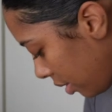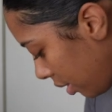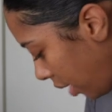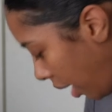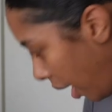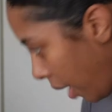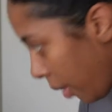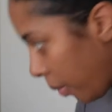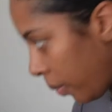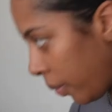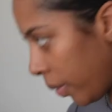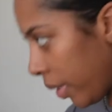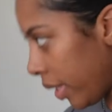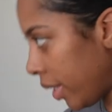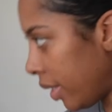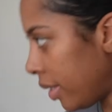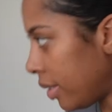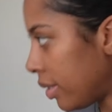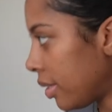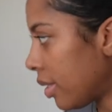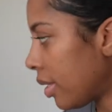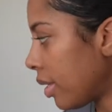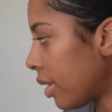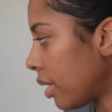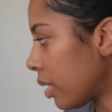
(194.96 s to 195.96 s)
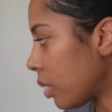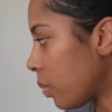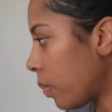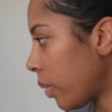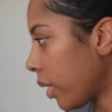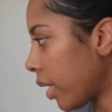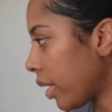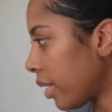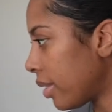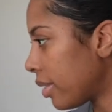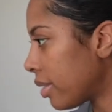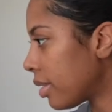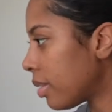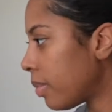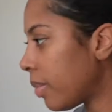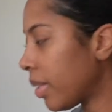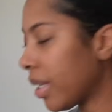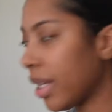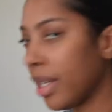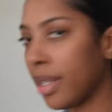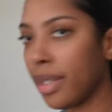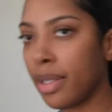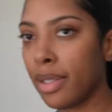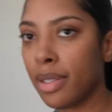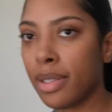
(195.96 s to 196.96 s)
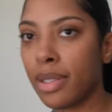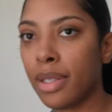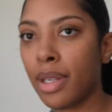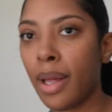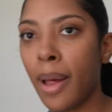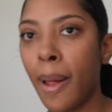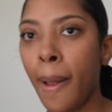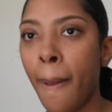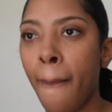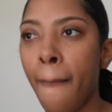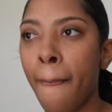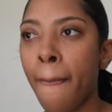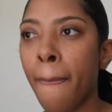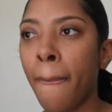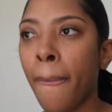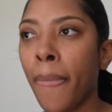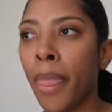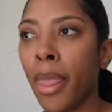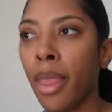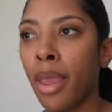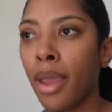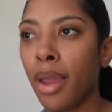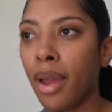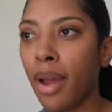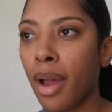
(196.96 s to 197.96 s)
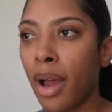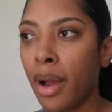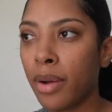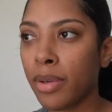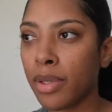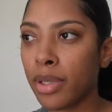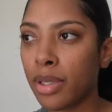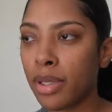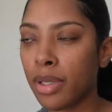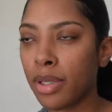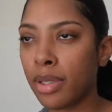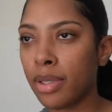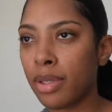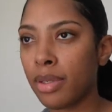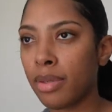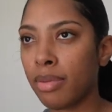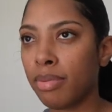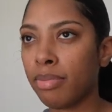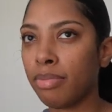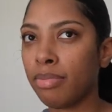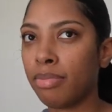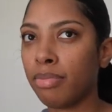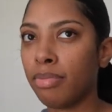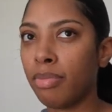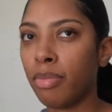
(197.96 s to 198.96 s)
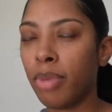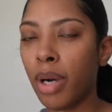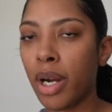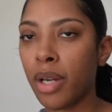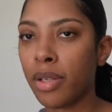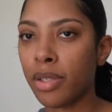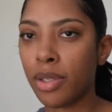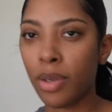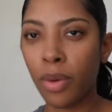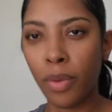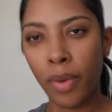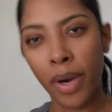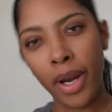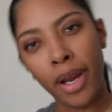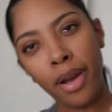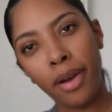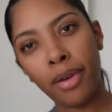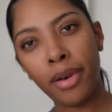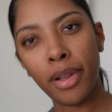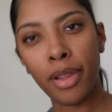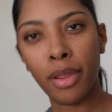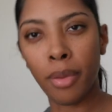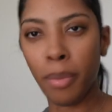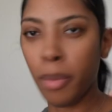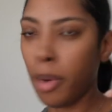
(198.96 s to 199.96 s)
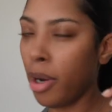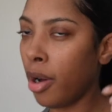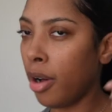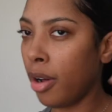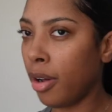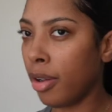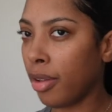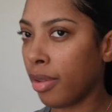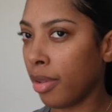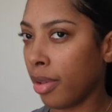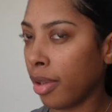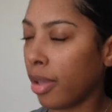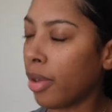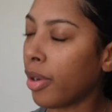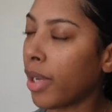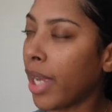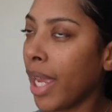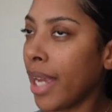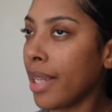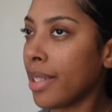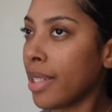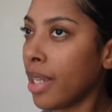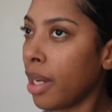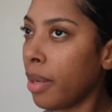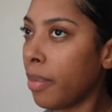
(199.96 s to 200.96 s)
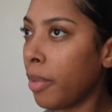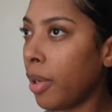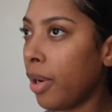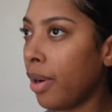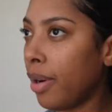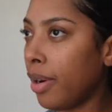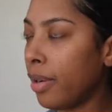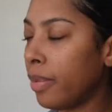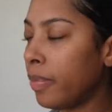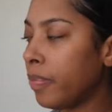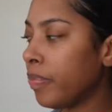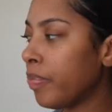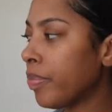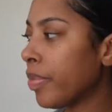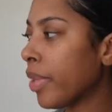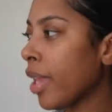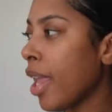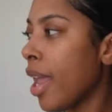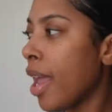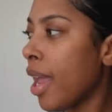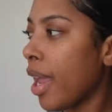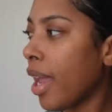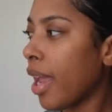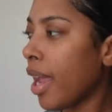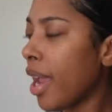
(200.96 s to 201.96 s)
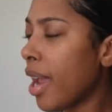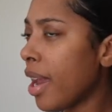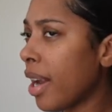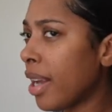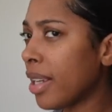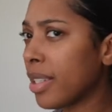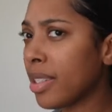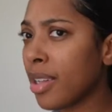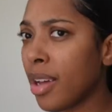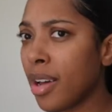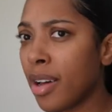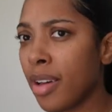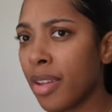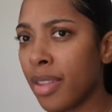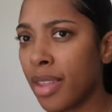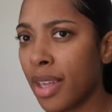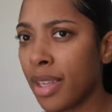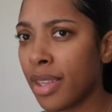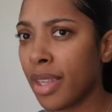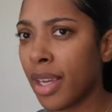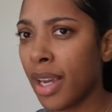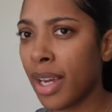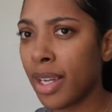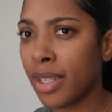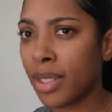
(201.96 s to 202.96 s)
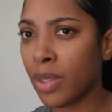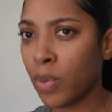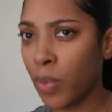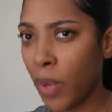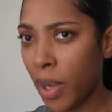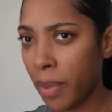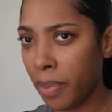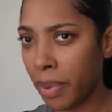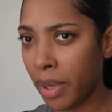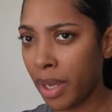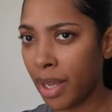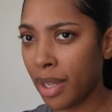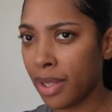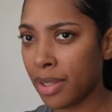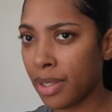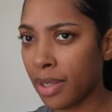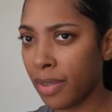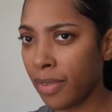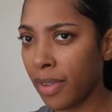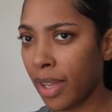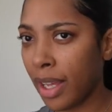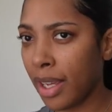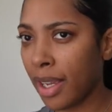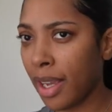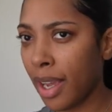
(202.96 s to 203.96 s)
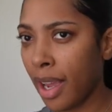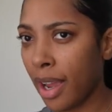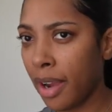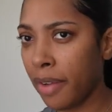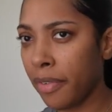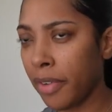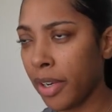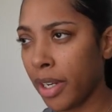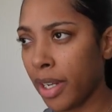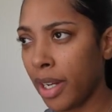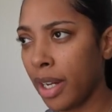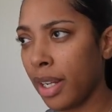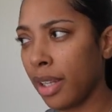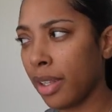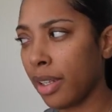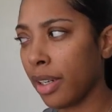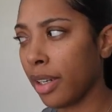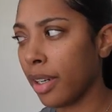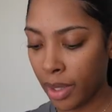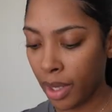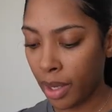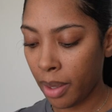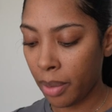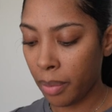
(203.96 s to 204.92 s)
I went into this place, because I was just browsing around in the mall, in the little K-Town mall, and I saw that they had sweatpants of like every color.